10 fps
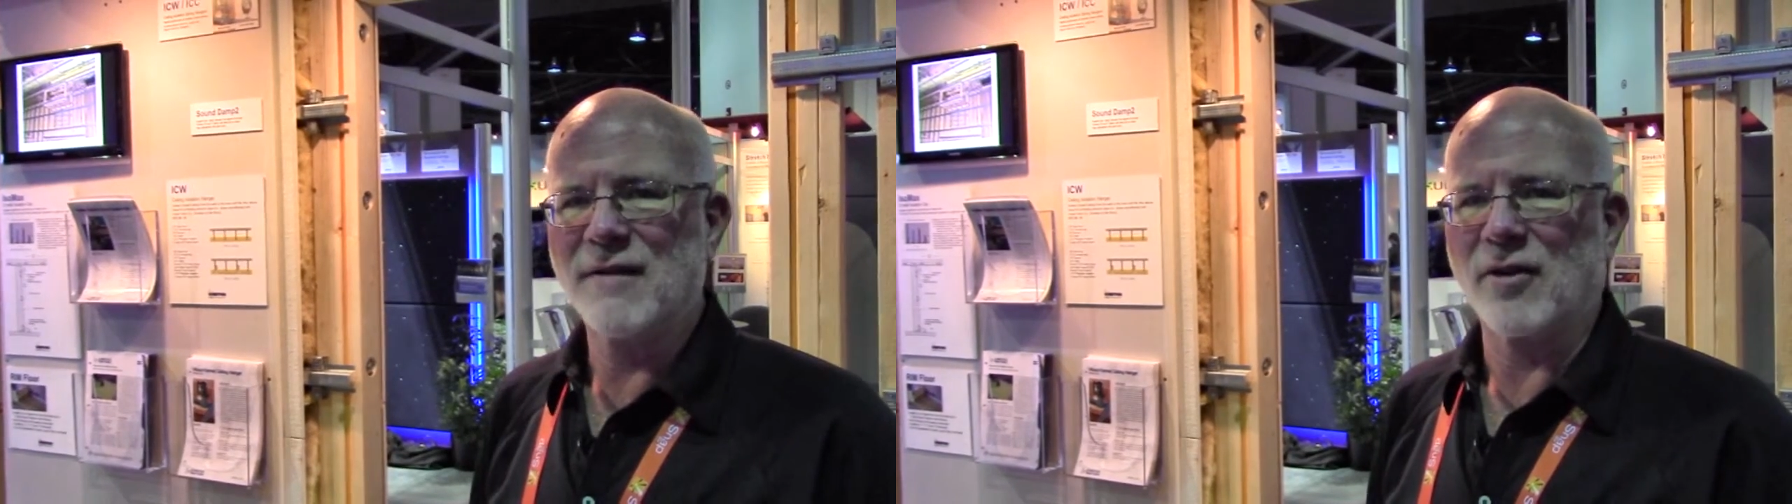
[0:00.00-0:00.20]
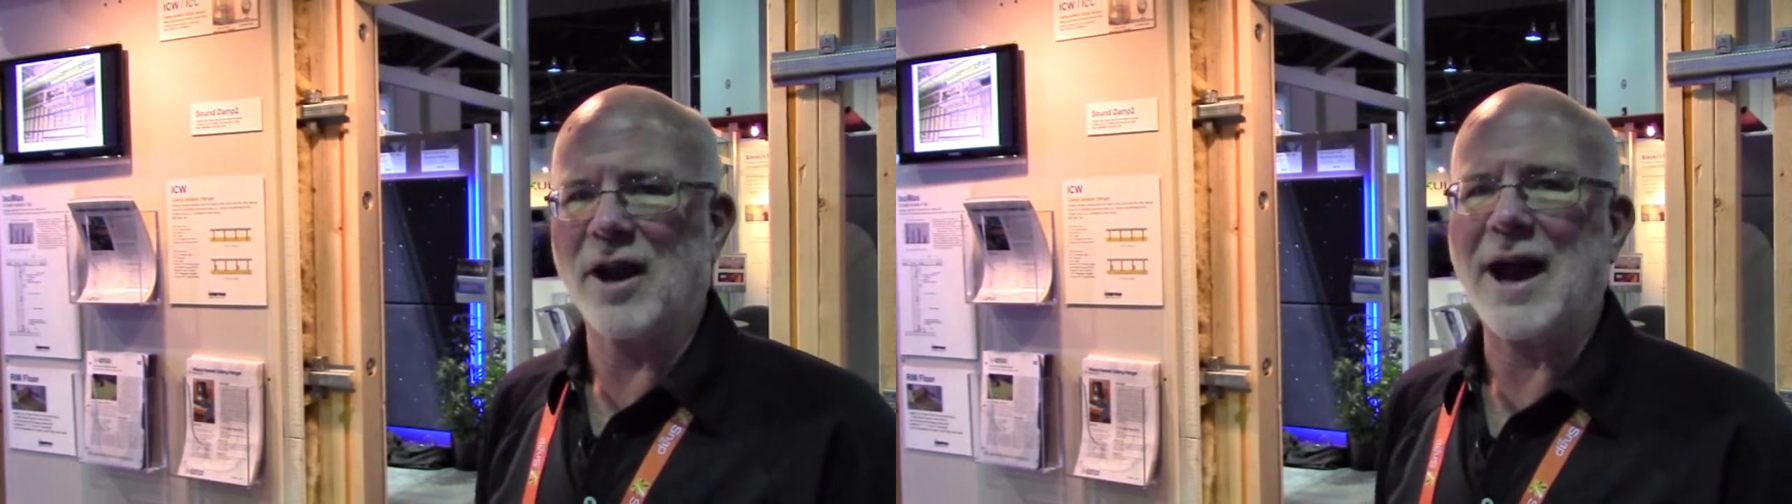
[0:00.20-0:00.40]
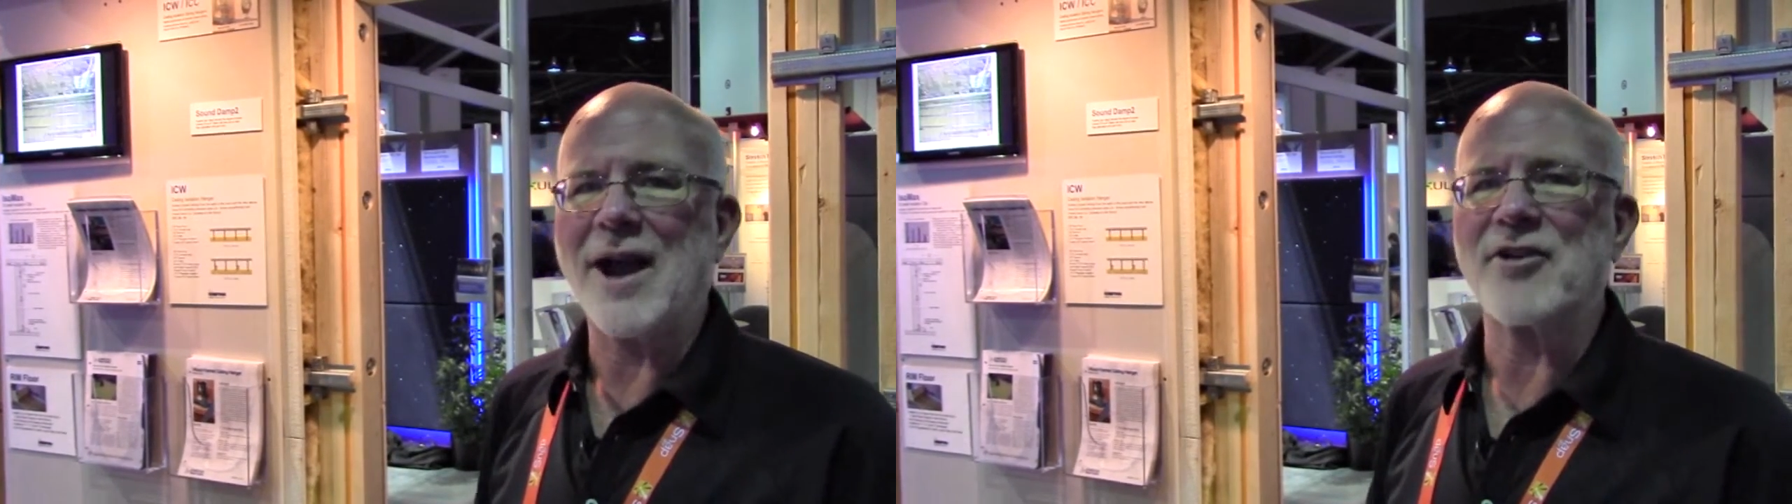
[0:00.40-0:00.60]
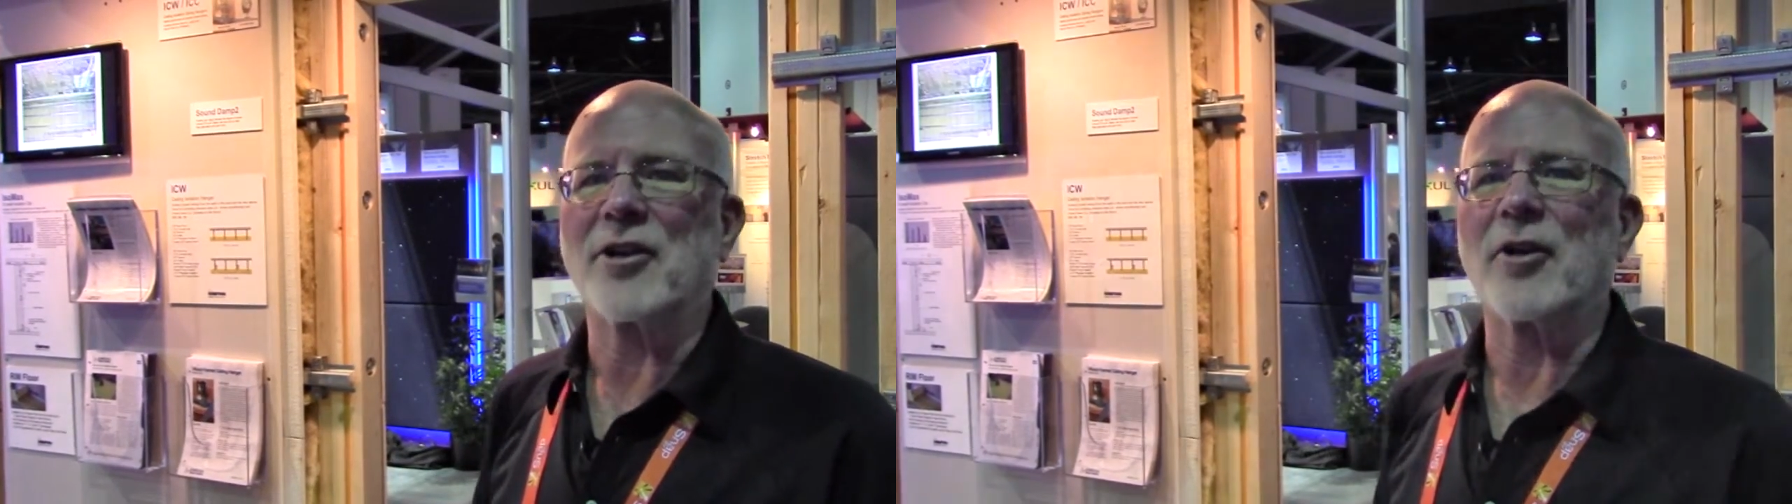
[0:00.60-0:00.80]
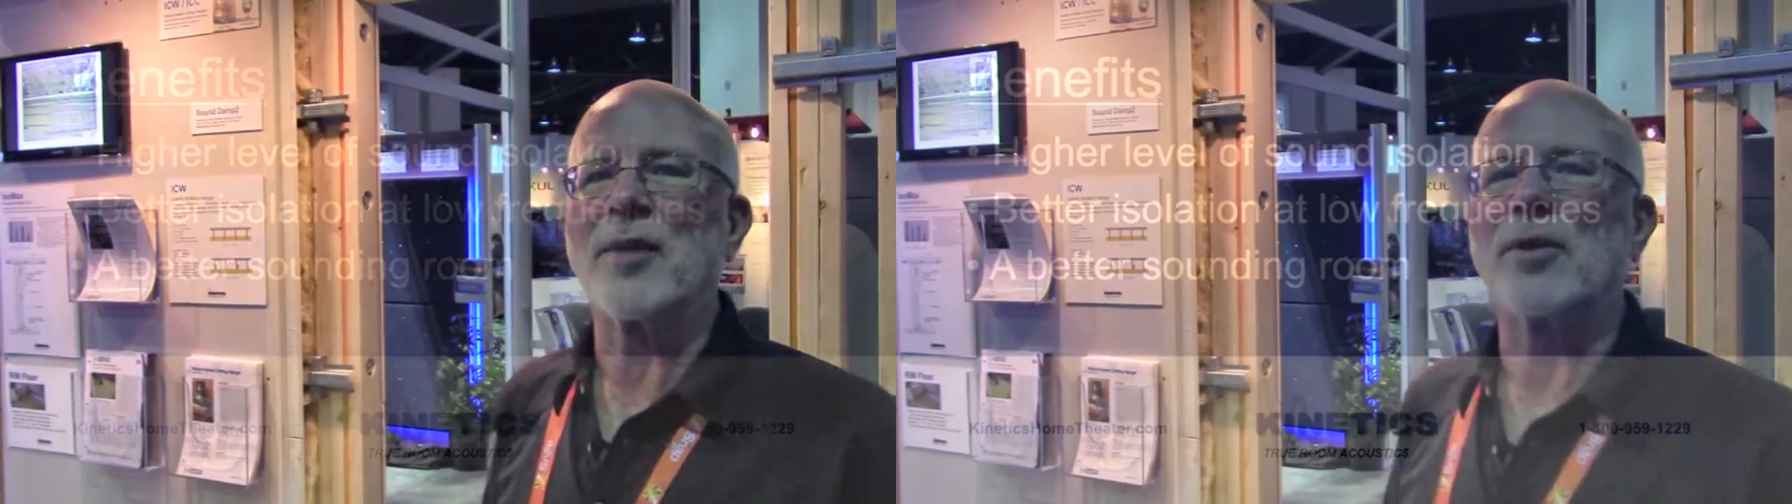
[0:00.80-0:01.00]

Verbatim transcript: for a higher degree of